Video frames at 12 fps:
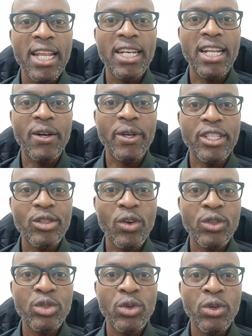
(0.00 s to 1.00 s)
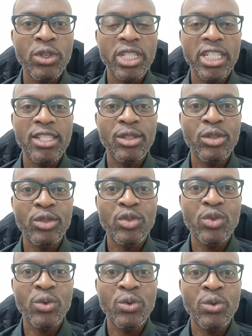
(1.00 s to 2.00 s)
Now, it's also critical
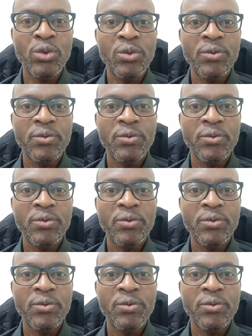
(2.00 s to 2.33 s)
to